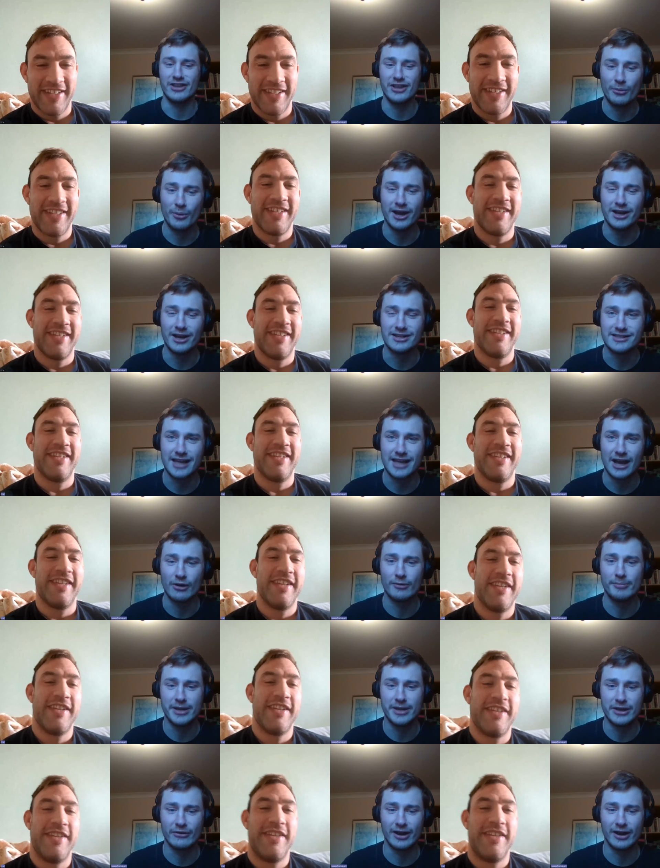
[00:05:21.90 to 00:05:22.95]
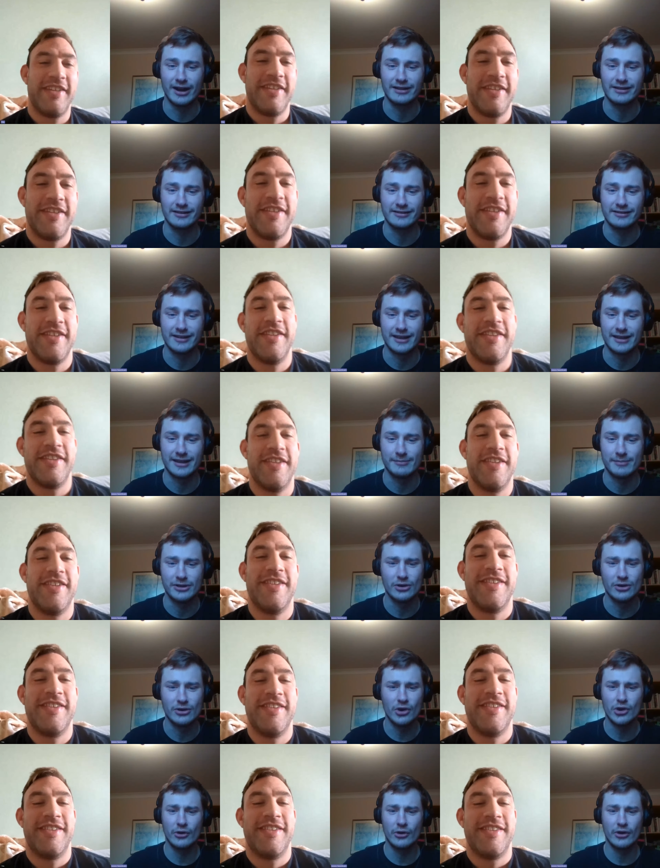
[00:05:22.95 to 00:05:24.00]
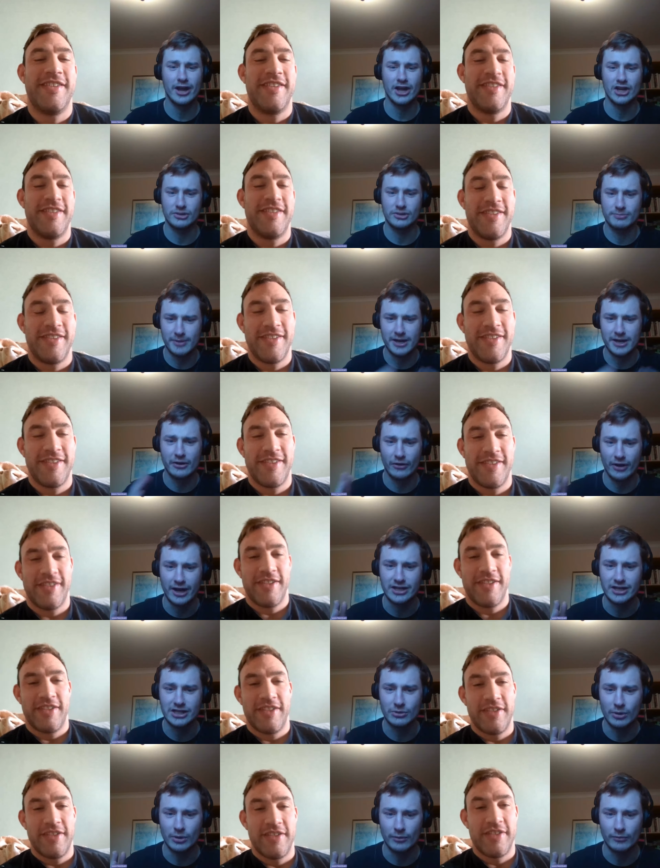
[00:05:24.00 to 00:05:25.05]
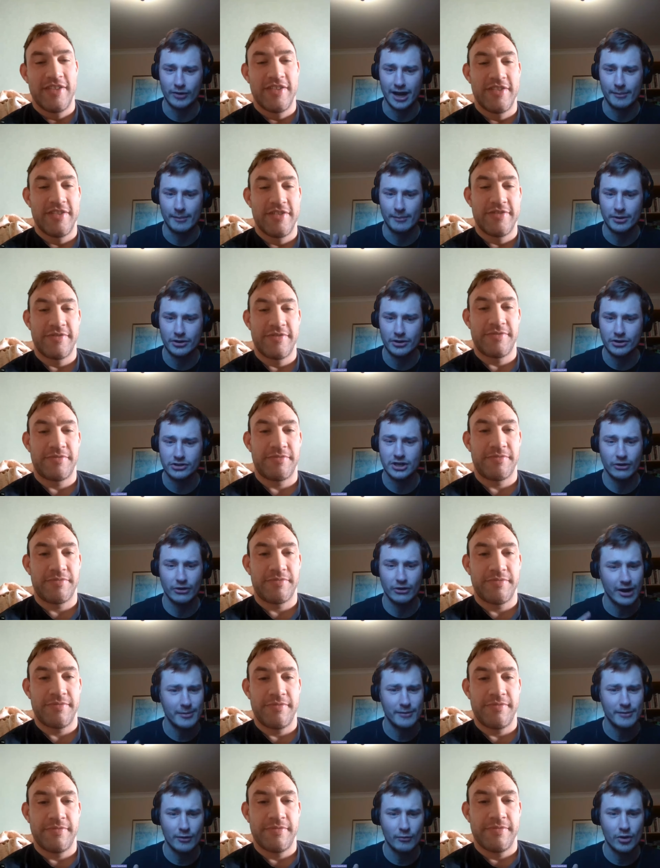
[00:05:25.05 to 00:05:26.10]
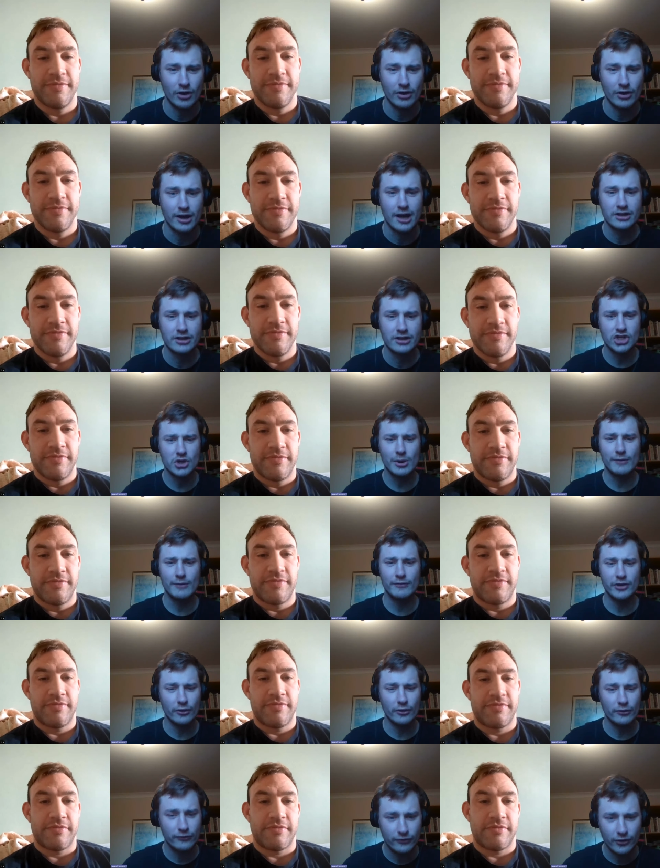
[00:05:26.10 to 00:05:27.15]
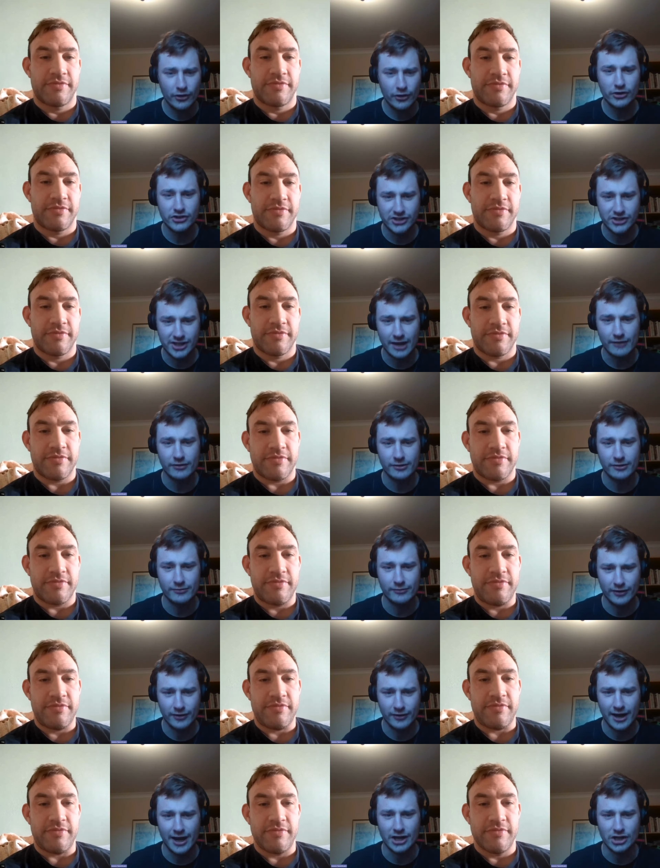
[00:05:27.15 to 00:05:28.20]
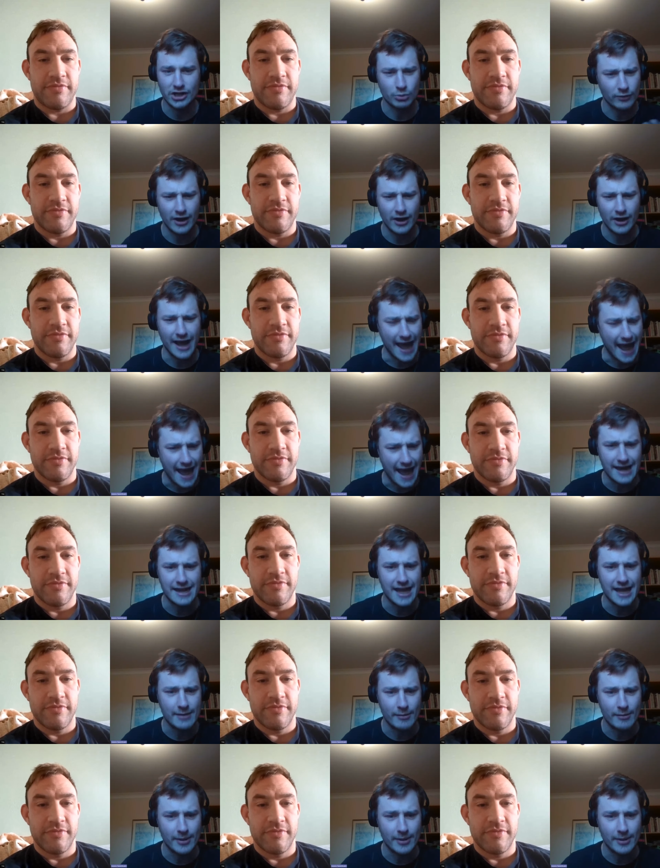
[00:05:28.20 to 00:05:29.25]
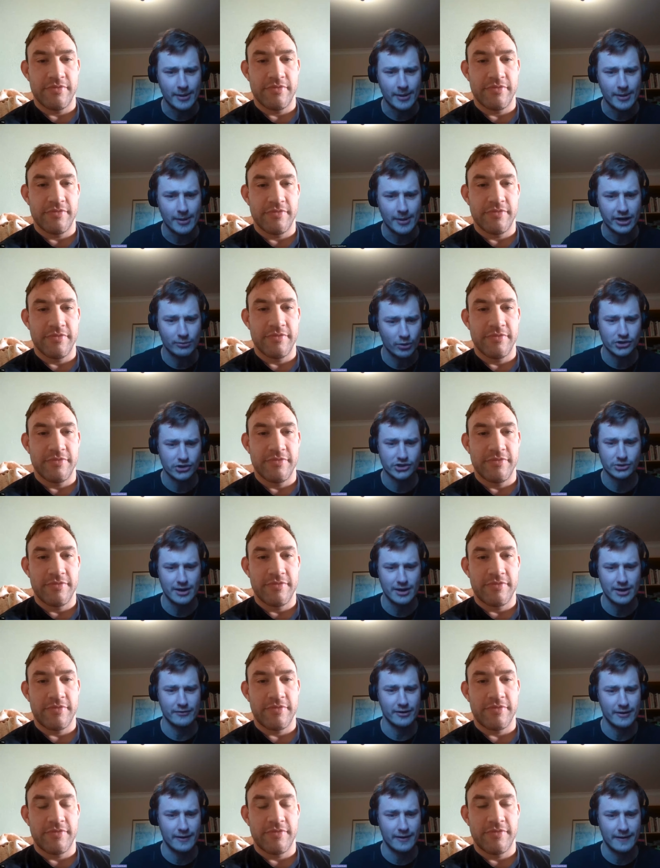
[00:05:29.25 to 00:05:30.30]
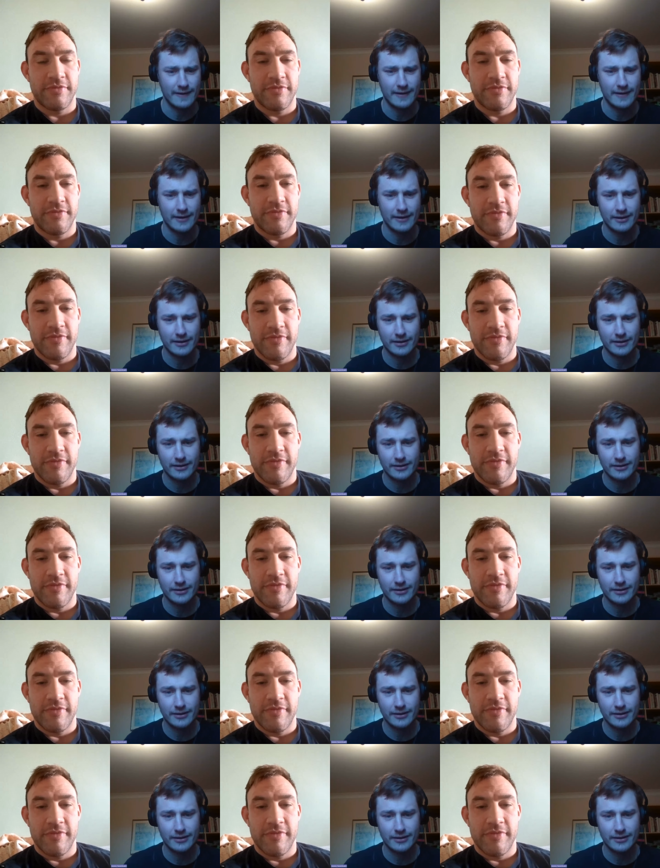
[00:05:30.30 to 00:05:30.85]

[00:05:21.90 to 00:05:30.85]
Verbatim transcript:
Speaker 1: around your waist. That would be great to see. But your career has been a crazy one, right? Because correct me if I'm wrong, did you have your first seven fights without any MMA training whatsoever?